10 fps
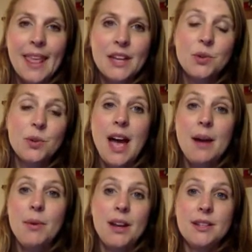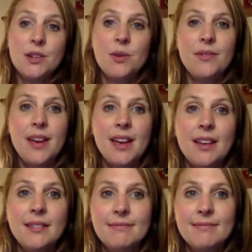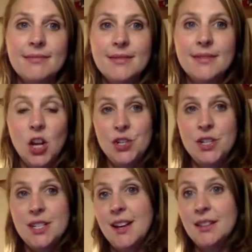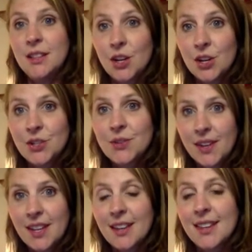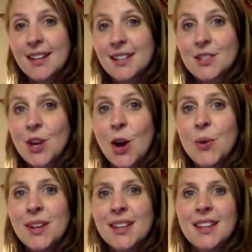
To elaborate is no avail. Learned and unlearned feel that it is so.